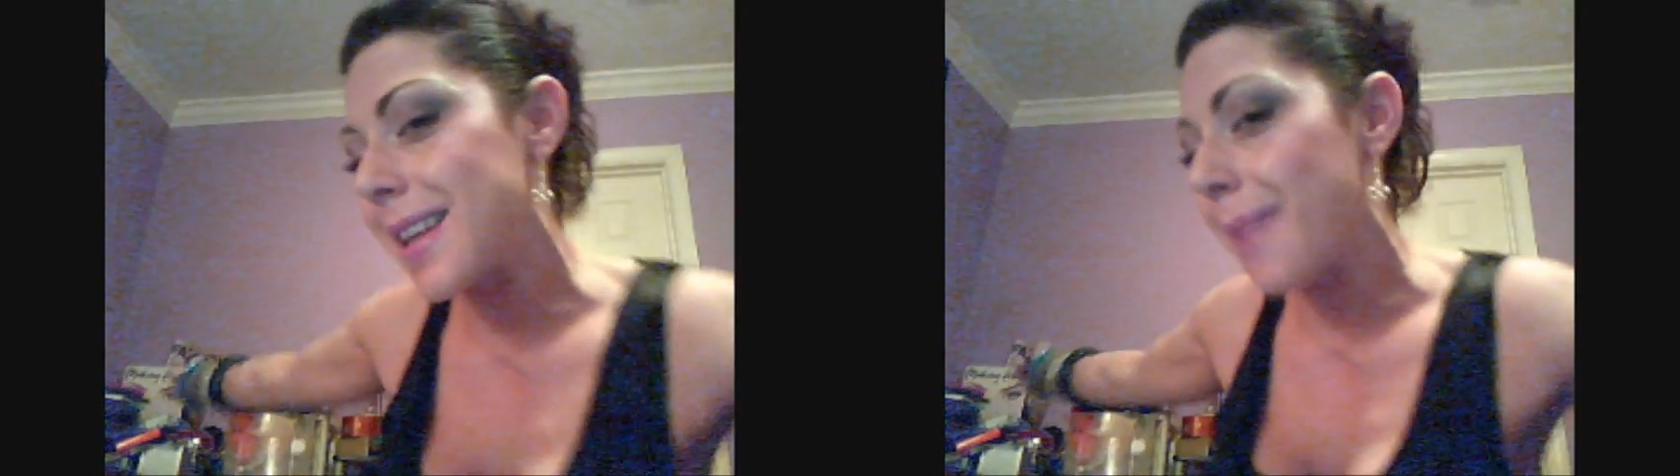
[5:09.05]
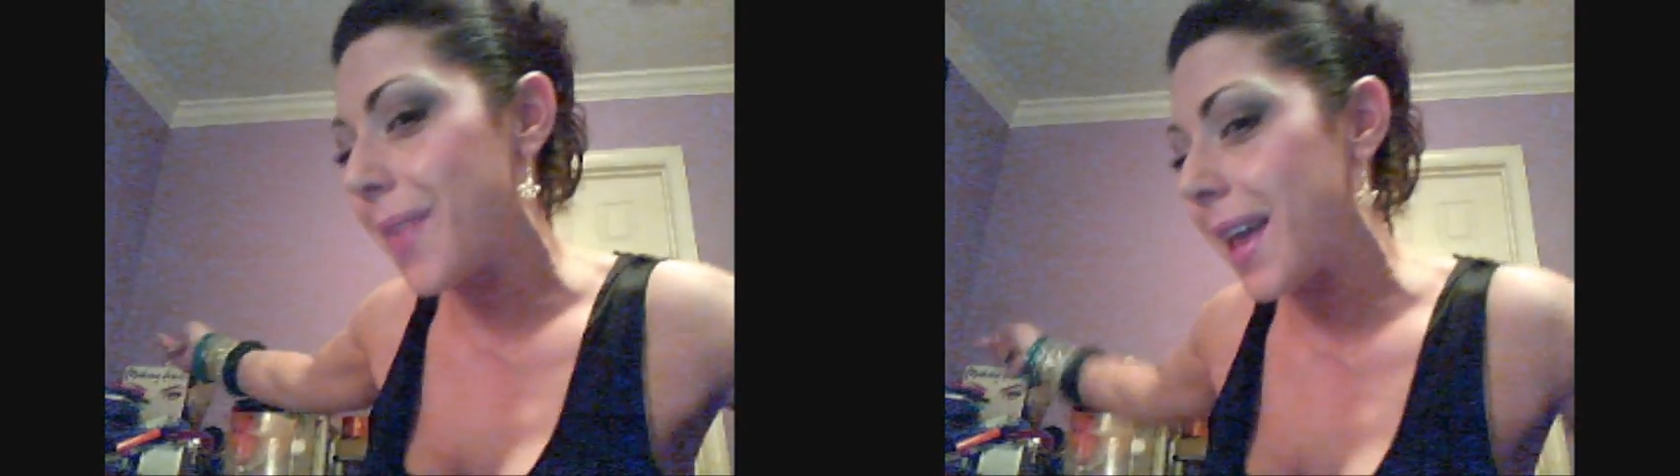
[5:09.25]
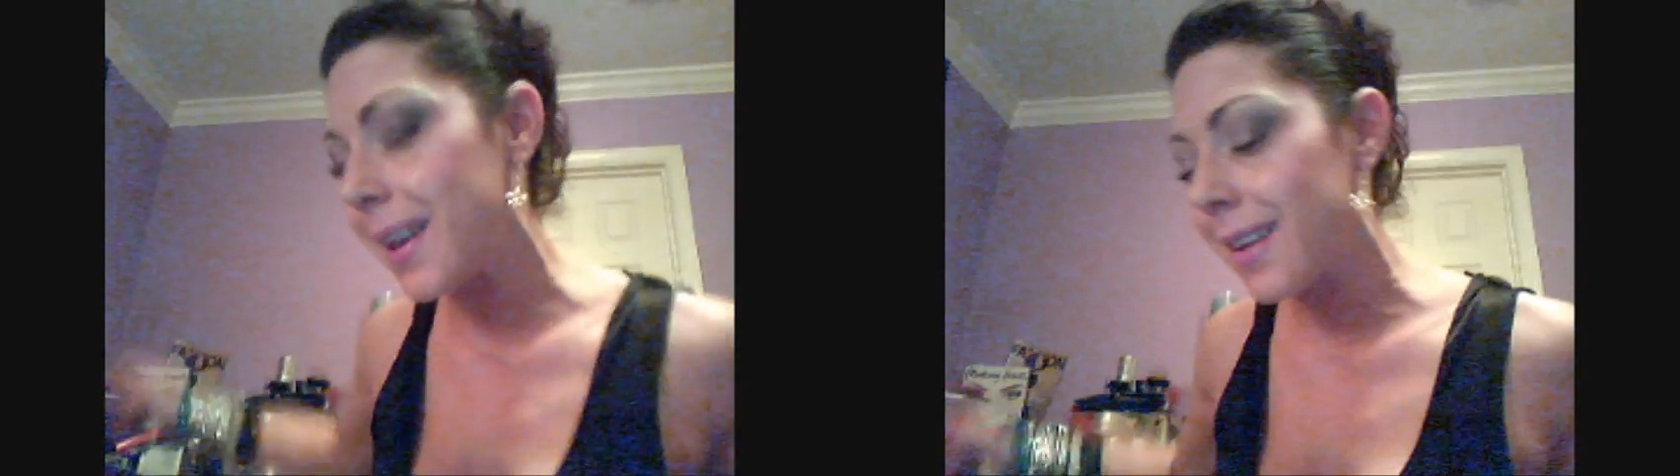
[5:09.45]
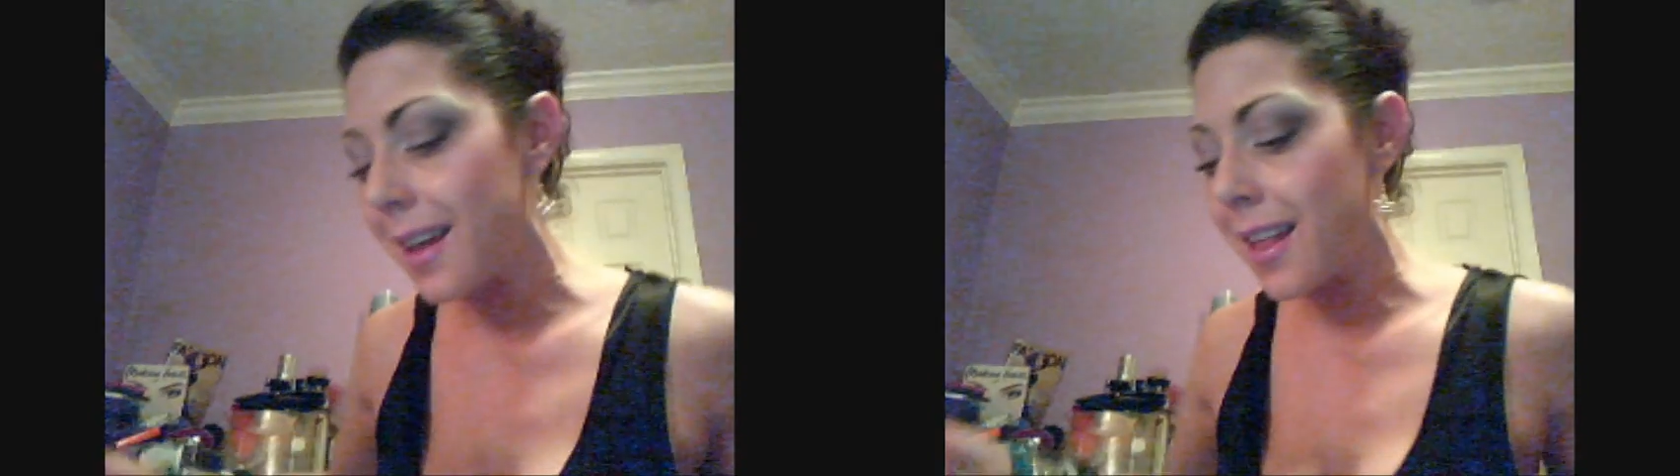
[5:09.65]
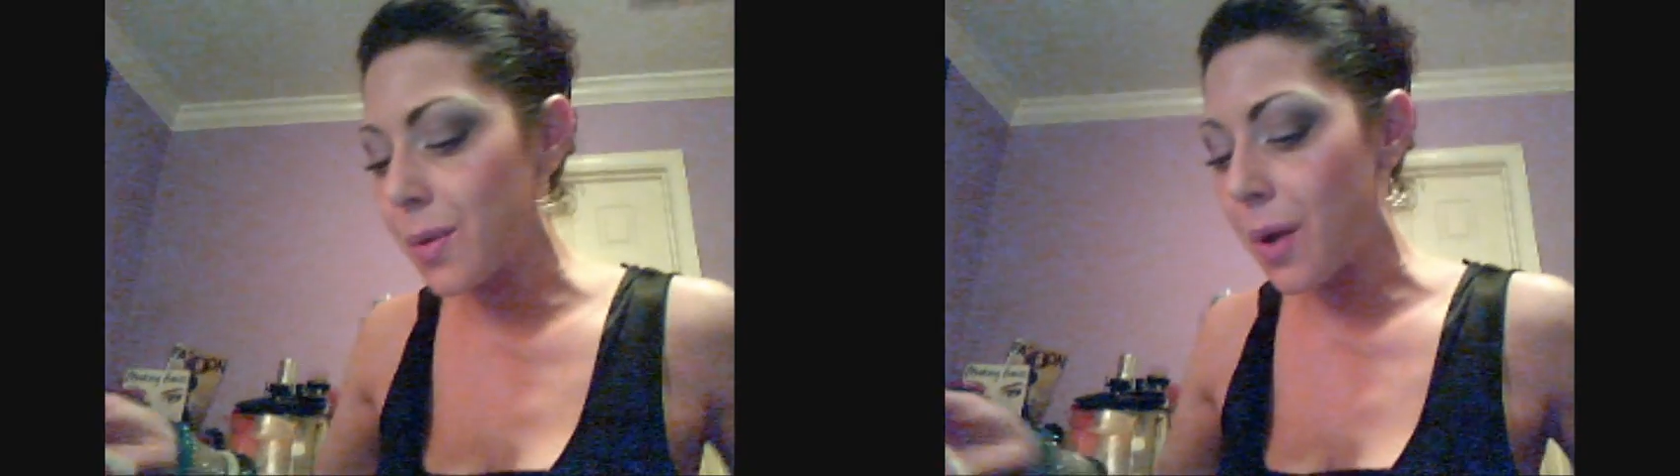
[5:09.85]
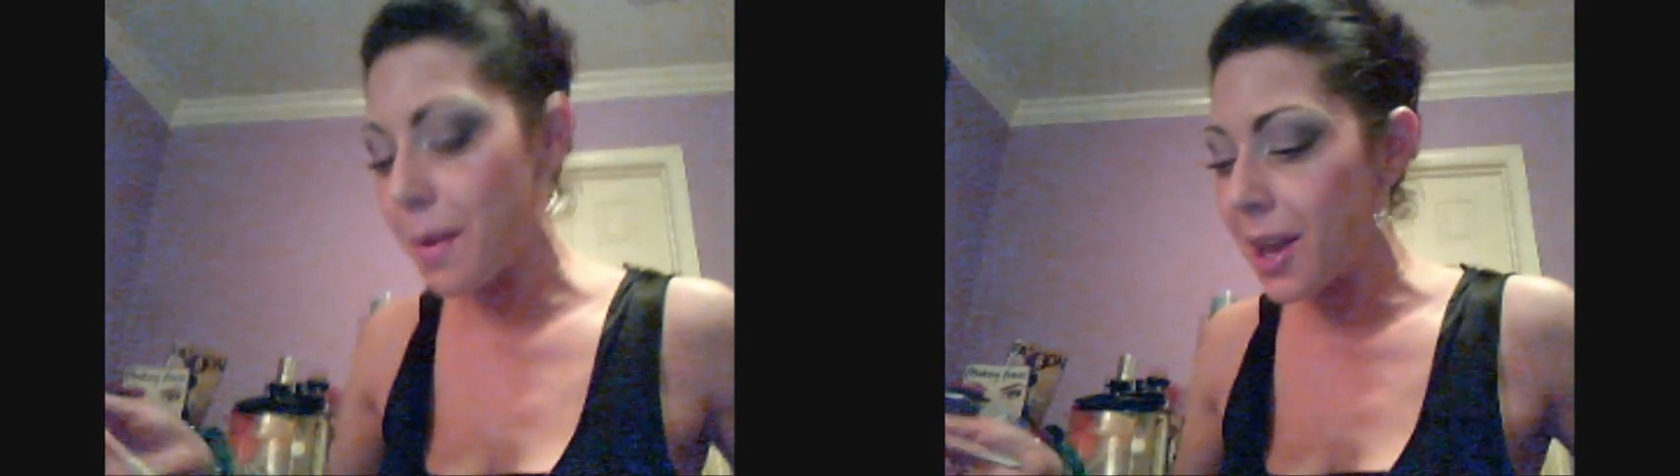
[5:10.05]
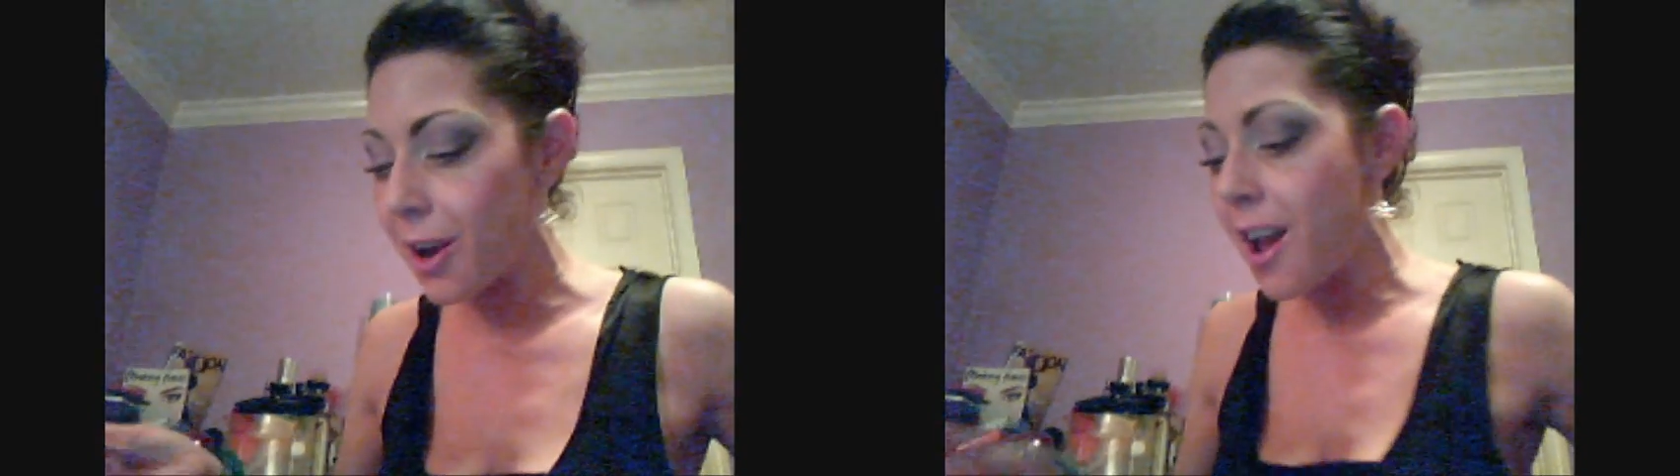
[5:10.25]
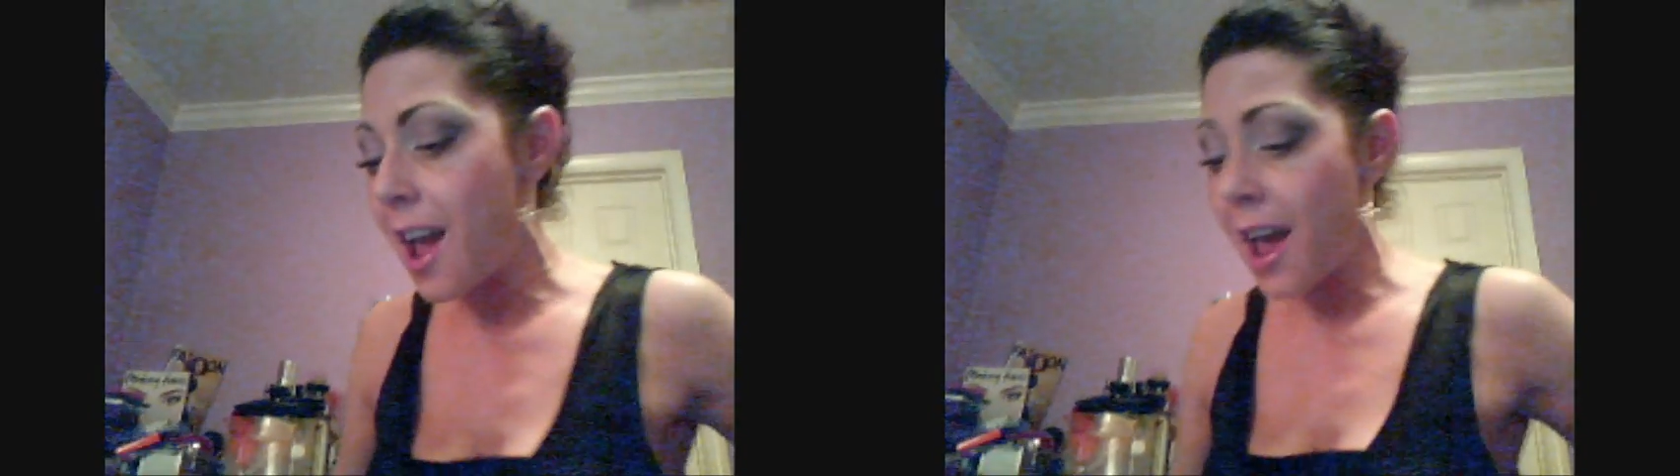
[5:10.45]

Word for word: something, so I'm here.